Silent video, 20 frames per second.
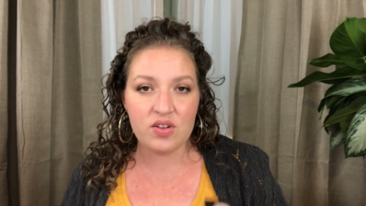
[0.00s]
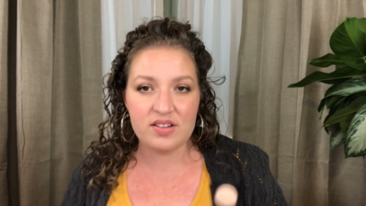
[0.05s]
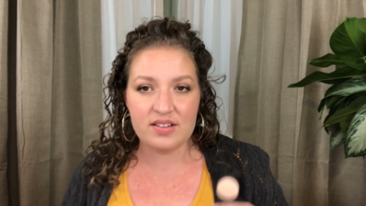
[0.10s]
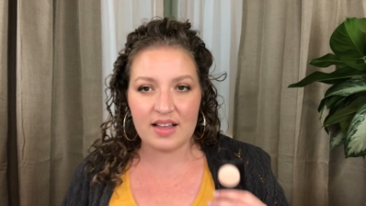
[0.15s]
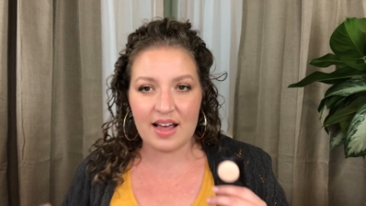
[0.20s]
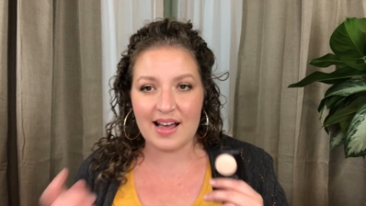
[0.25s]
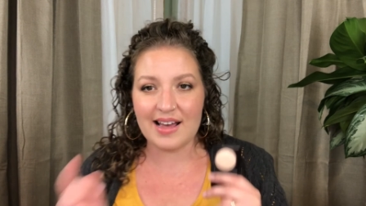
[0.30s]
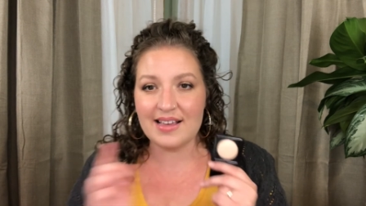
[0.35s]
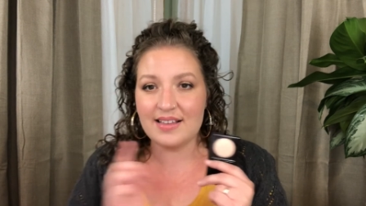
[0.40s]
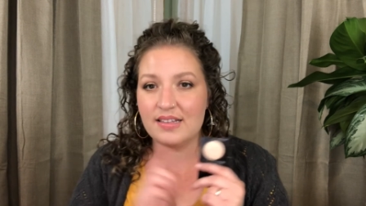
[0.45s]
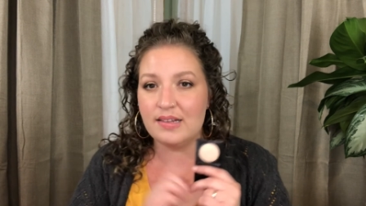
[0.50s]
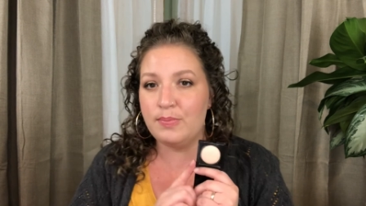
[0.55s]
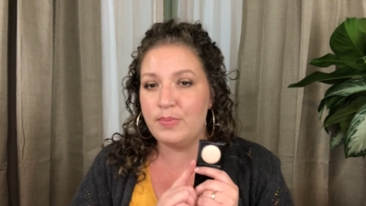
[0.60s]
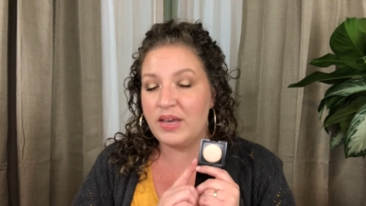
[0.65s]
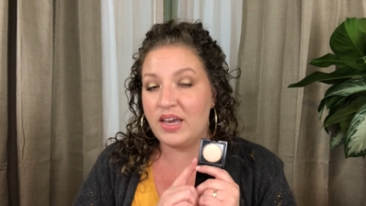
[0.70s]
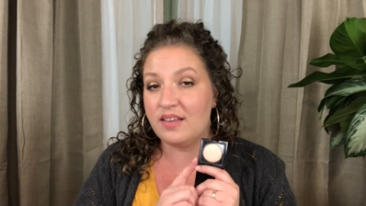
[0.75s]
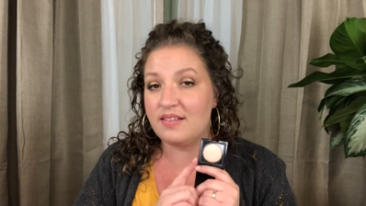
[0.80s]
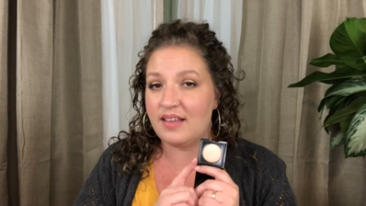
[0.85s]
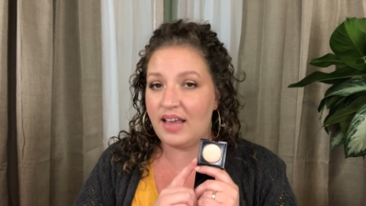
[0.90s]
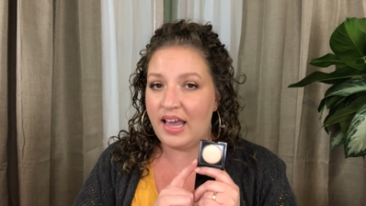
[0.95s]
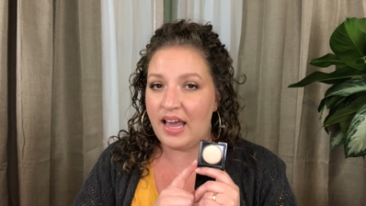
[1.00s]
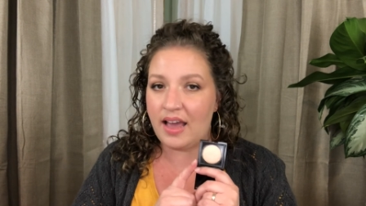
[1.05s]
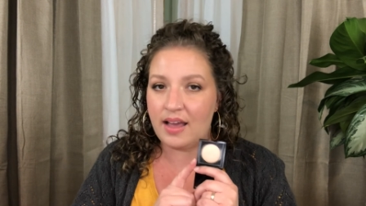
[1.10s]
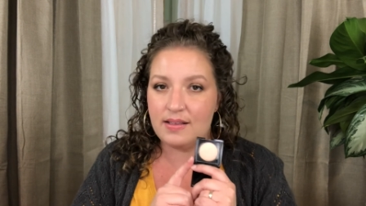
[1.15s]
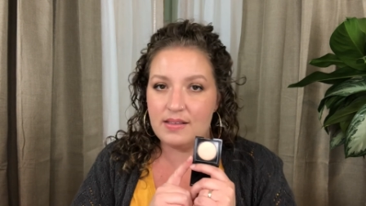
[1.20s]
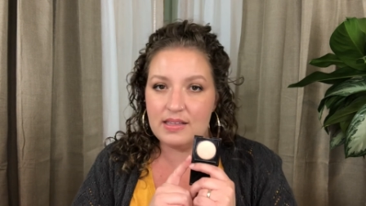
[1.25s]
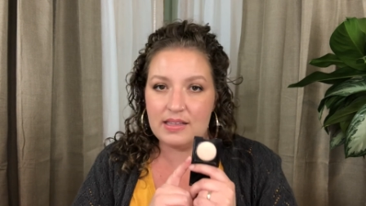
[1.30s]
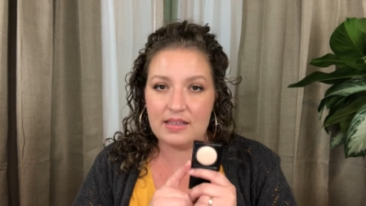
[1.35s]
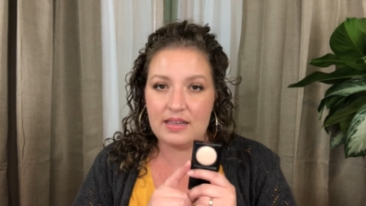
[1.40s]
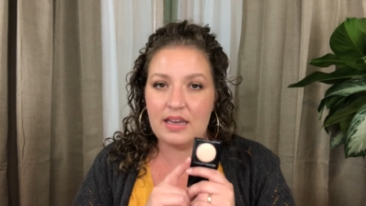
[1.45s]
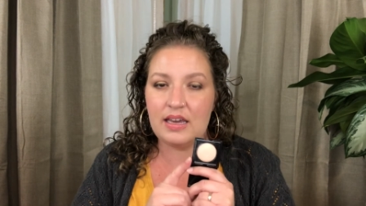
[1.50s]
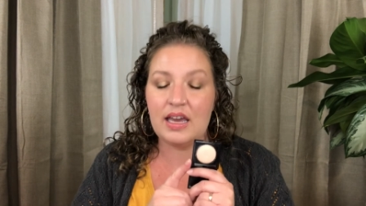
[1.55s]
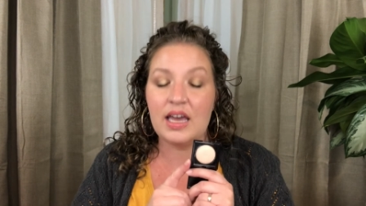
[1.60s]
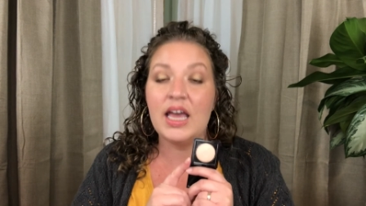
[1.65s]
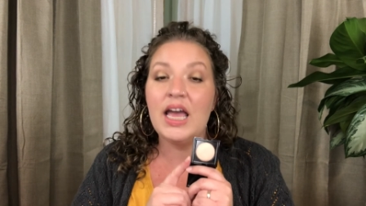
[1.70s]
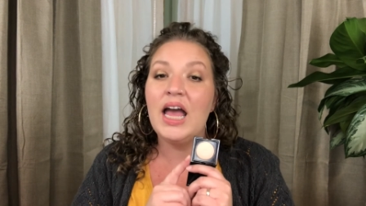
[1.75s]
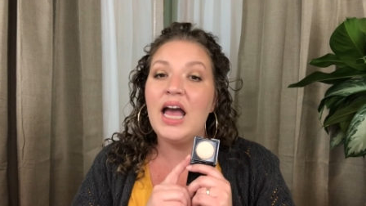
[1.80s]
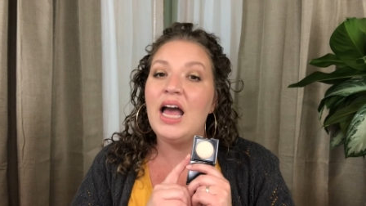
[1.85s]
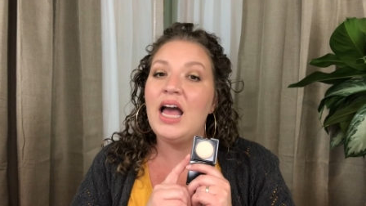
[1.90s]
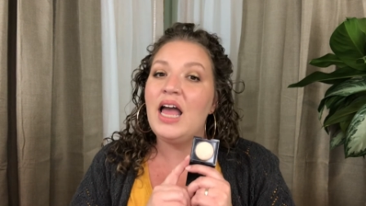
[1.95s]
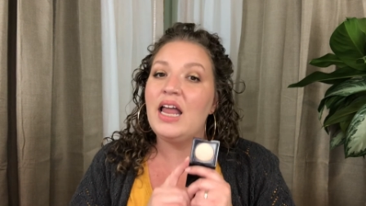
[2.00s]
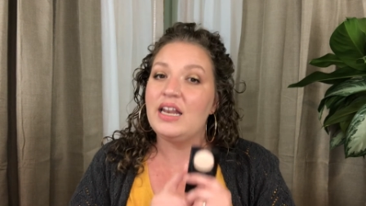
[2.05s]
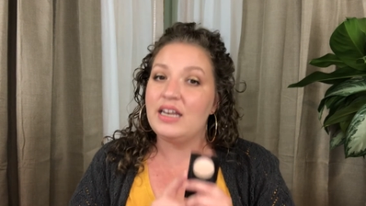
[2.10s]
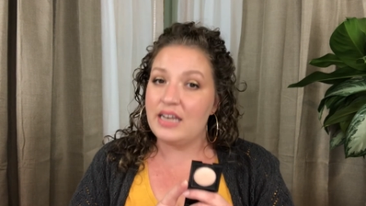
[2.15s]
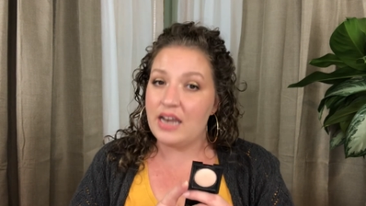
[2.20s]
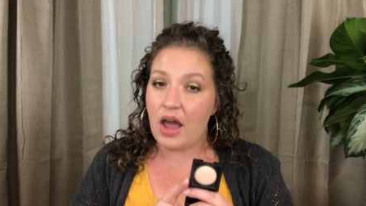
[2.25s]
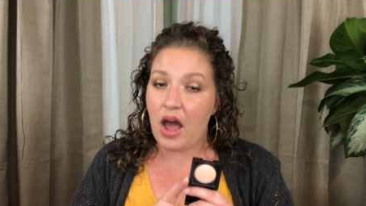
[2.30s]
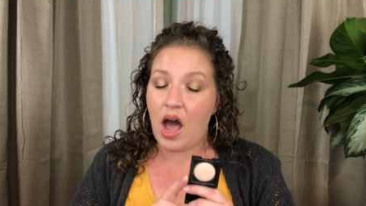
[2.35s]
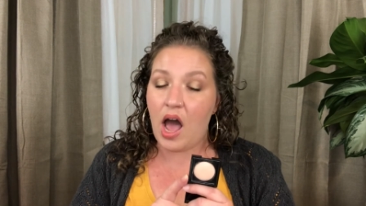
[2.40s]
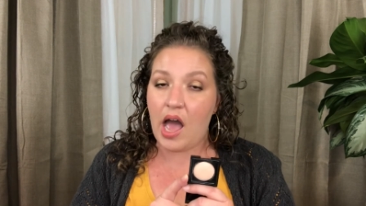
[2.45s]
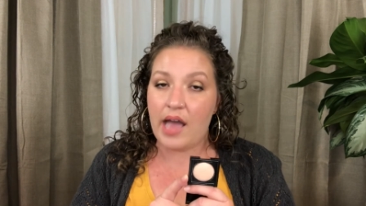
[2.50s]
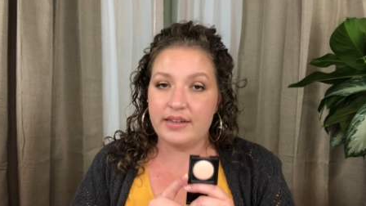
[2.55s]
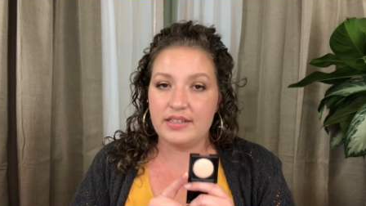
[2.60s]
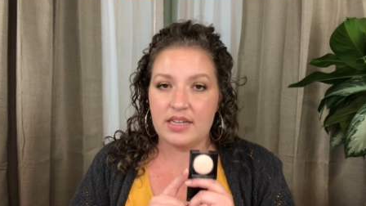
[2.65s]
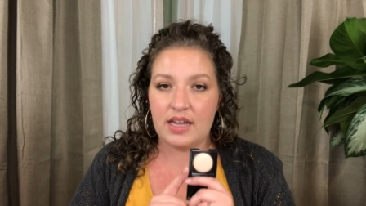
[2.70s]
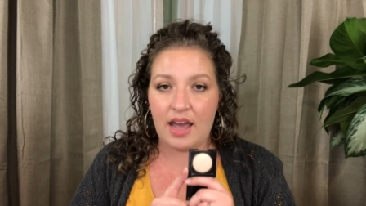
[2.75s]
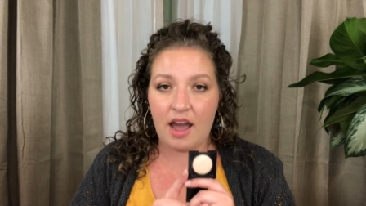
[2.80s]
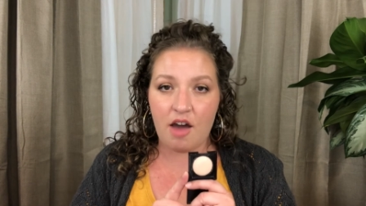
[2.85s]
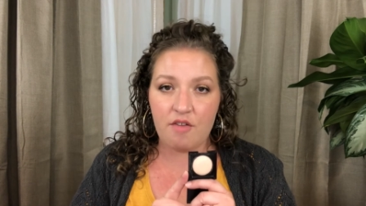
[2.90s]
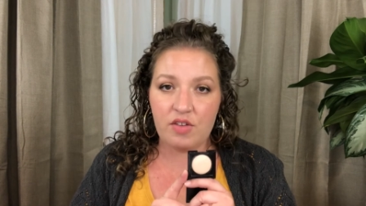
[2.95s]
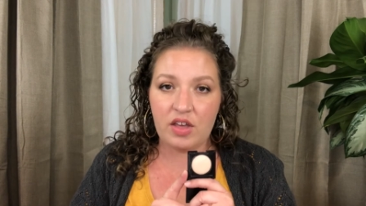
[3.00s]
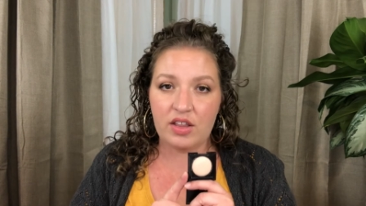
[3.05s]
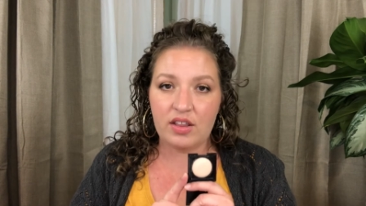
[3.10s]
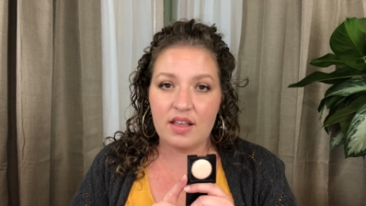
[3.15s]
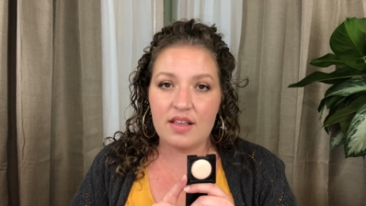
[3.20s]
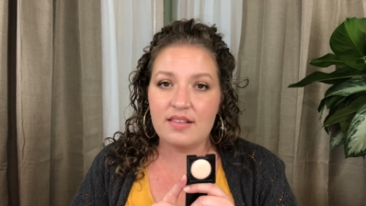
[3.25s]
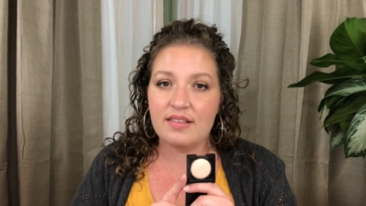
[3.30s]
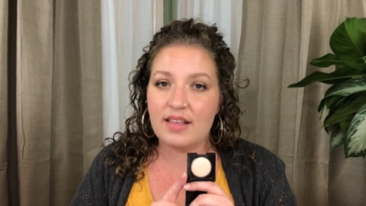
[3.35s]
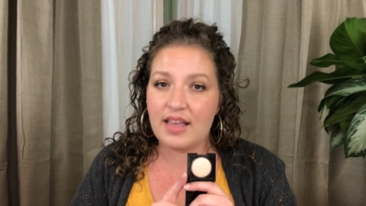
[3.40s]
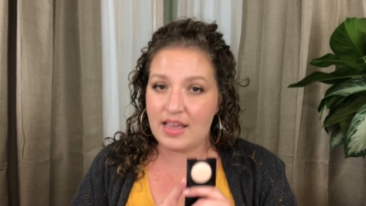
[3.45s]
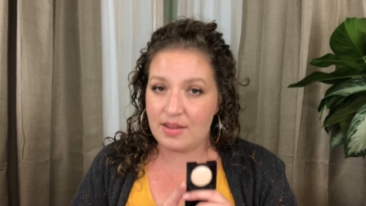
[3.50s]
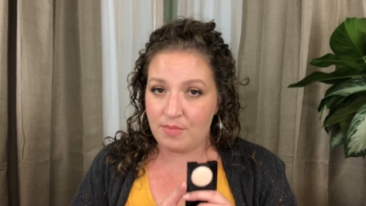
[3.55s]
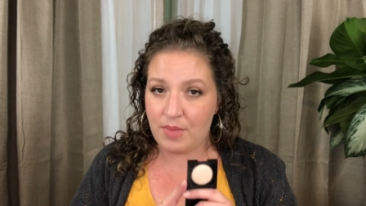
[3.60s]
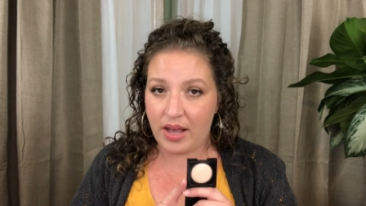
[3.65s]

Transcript: size because I can't see not having this in my